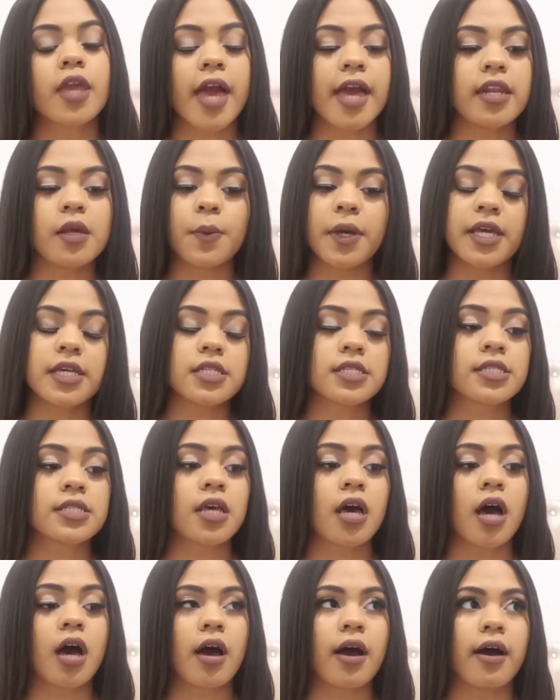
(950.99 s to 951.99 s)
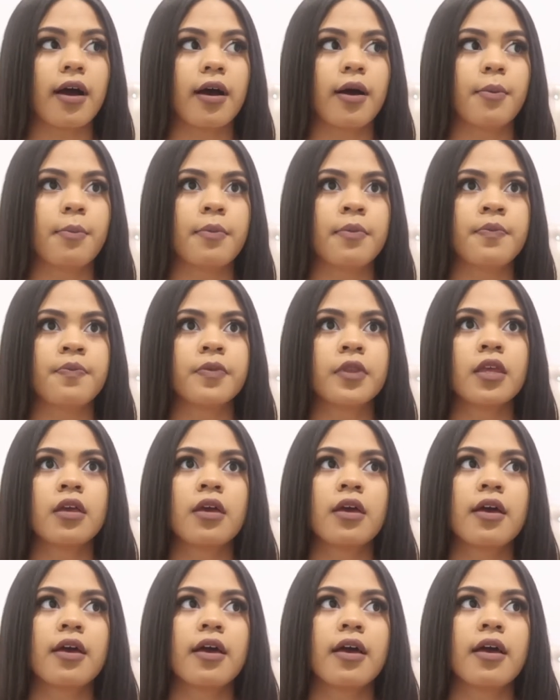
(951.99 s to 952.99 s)
Anyways, then
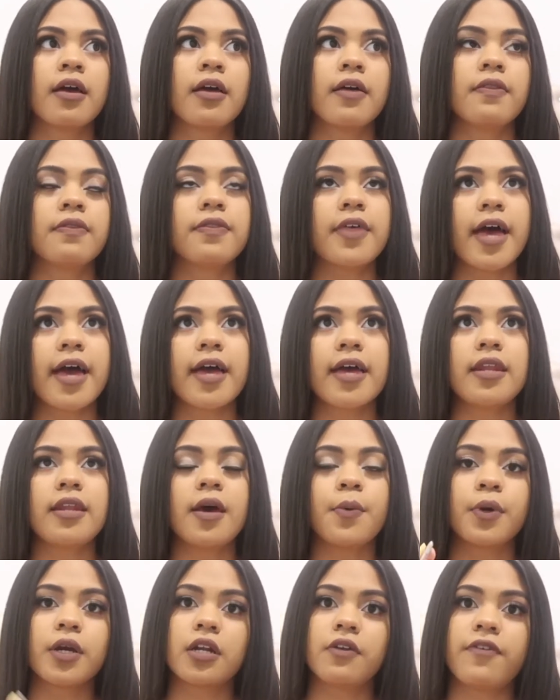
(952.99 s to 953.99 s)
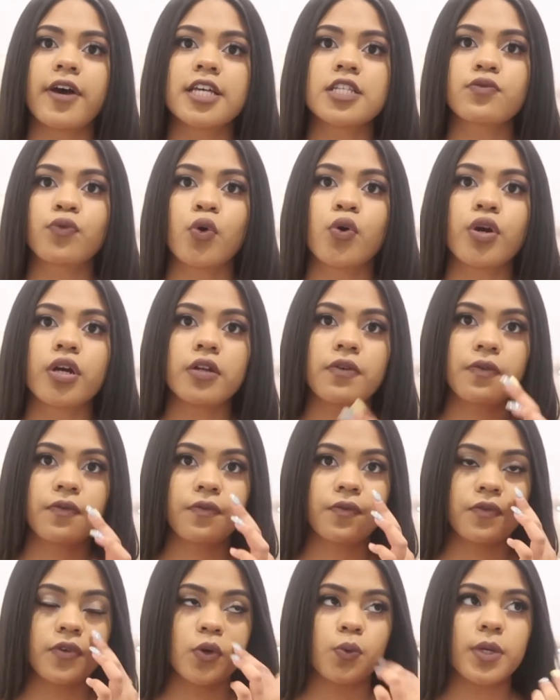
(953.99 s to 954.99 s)
now we're gonna fast forward a
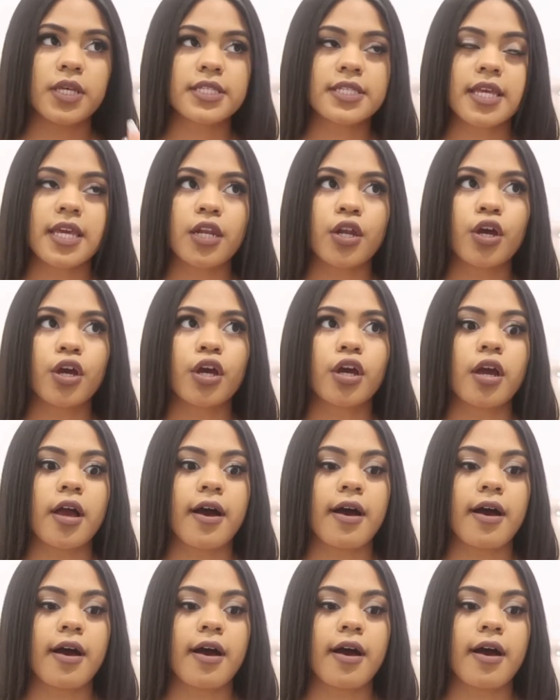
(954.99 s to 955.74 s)
few weeks later.